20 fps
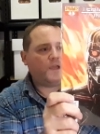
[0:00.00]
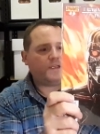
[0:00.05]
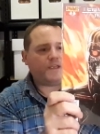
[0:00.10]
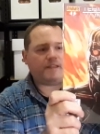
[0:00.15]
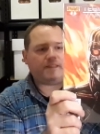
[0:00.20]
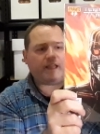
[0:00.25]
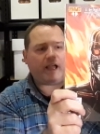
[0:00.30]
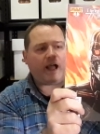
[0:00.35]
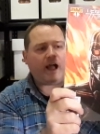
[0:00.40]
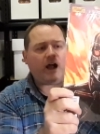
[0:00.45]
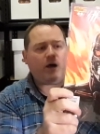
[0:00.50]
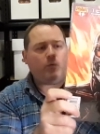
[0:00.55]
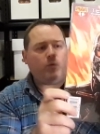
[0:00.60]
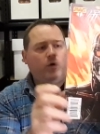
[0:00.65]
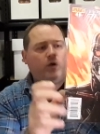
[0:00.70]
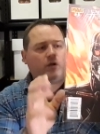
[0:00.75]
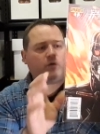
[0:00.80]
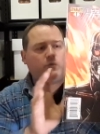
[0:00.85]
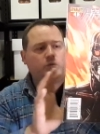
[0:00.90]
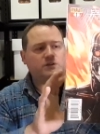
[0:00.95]
yeah, the
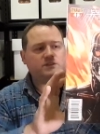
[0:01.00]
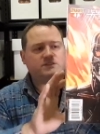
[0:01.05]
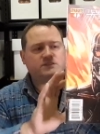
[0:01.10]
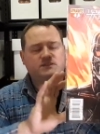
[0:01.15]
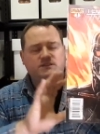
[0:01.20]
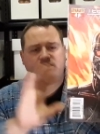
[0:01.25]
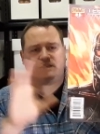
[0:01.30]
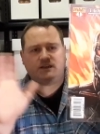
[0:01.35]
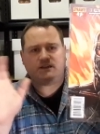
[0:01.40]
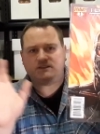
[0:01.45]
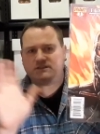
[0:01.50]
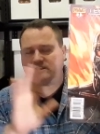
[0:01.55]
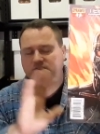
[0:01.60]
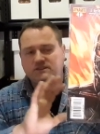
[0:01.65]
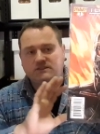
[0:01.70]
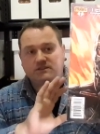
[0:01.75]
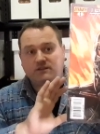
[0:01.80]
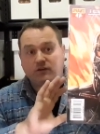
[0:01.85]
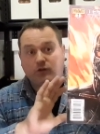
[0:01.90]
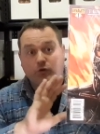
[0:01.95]
artwork was
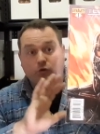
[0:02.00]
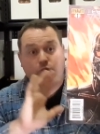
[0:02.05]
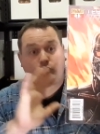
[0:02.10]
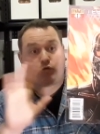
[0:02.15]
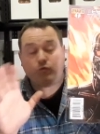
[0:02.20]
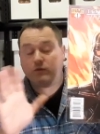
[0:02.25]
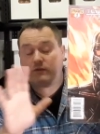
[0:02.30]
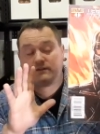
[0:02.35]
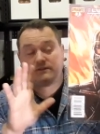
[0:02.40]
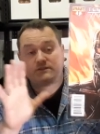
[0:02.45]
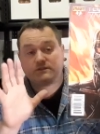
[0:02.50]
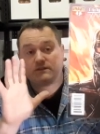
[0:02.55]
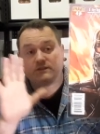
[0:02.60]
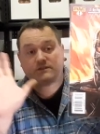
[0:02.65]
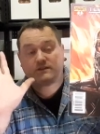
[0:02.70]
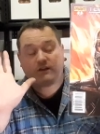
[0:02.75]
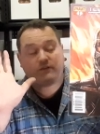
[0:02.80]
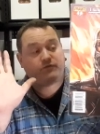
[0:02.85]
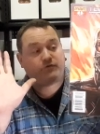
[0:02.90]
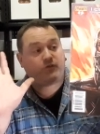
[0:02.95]
just
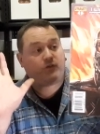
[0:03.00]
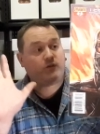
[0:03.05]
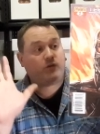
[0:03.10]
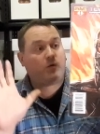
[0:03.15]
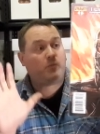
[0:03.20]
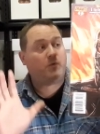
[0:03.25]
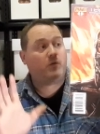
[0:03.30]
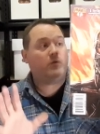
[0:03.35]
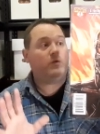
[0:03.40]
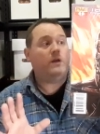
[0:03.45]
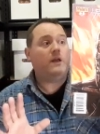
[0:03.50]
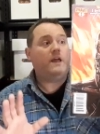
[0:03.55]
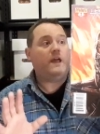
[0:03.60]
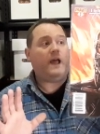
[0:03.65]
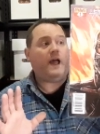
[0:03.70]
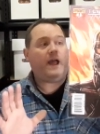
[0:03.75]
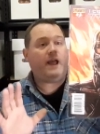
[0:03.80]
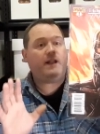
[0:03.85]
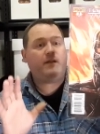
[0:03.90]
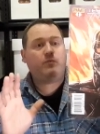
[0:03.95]
phenomenal.
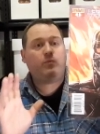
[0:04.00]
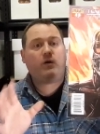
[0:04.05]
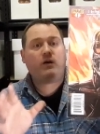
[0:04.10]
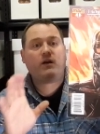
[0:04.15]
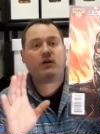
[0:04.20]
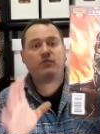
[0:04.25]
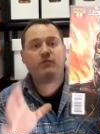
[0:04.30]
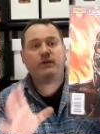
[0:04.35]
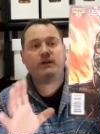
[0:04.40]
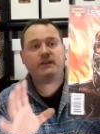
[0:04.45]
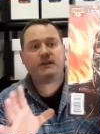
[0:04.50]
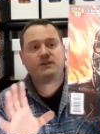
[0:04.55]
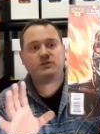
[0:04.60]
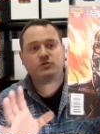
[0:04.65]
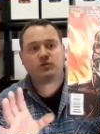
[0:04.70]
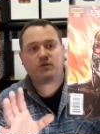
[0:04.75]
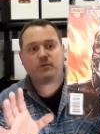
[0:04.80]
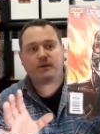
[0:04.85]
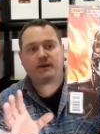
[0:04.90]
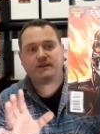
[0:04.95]
And what I really
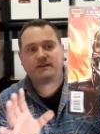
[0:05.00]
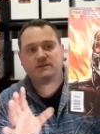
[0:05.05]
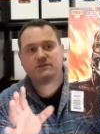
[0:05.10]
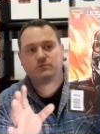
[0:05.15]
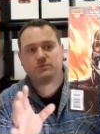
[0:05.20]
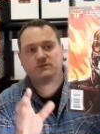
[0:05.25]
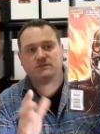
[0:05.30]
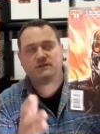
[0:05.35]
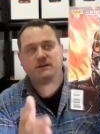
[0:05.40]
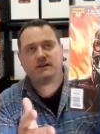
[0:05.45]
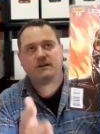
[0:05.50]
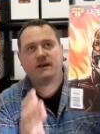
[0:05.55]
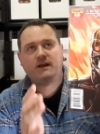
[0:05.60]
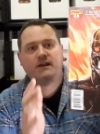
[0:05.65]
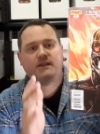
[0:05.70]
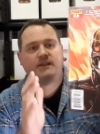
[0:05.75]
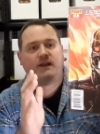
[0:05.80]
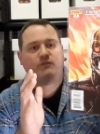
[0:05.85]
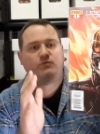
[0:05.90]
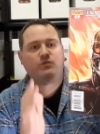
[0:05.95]
enjoyed about this was that
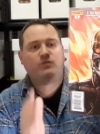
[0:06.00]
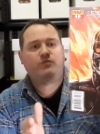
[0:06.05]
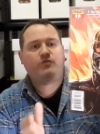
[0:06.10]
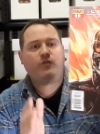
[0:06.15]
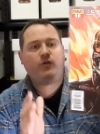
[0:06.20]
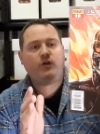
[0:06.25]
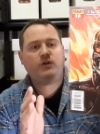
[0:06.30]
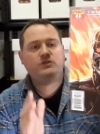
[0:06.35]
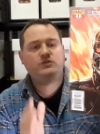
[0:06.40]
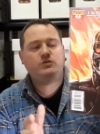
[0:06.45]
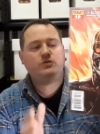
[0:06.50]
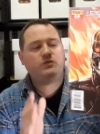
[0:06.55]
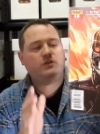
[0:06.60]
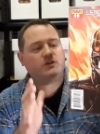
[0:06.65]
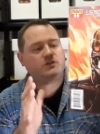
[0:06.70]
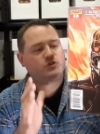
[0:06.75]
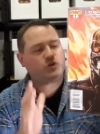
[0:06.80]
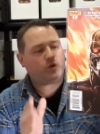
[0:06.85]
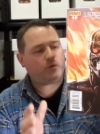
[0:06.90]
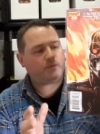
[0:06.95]
they referred to the
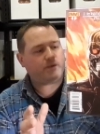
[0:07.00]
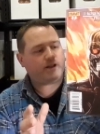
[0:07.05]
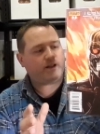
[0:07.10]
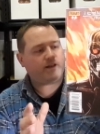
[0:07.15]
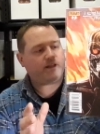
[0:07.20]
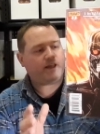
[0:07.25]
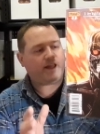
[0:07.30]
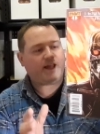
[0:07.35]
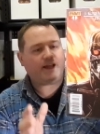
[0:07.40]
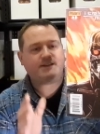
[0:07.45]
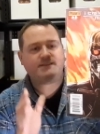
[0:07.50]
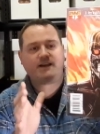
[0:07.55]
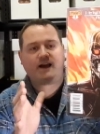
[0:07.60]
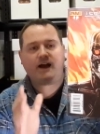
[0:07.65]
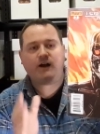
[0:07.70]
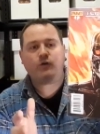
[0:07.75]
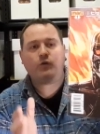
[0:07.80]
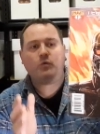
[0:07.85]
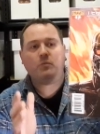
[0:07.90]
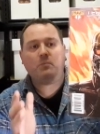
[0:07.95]
Terminator as
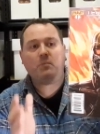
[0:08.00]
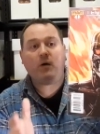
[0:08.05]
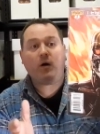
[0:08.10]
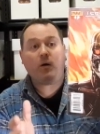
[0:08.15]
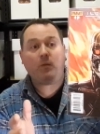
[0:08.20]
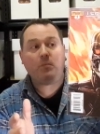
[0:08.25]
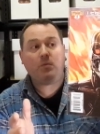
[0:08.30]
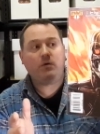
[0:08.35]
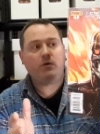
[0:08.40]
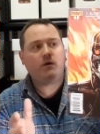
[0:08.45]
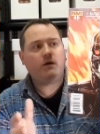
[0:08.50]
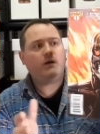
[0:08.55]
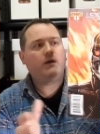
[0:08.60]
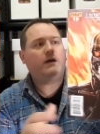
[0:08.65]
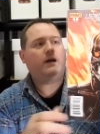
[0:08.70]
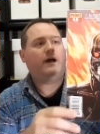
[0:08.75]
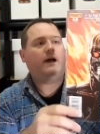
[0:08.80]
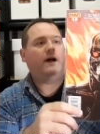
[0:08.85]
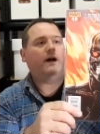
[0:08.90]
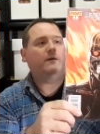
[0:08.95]
Uncle Bob.
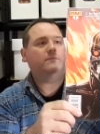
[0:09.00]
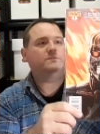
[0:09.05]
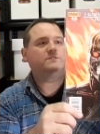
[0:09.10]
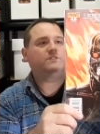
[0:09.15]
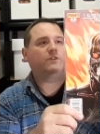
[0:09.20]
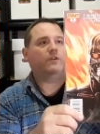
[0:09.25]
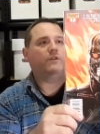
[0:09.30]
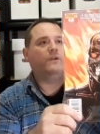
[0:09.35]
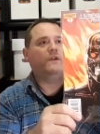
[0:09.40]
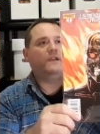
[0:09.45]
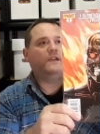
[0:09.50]
So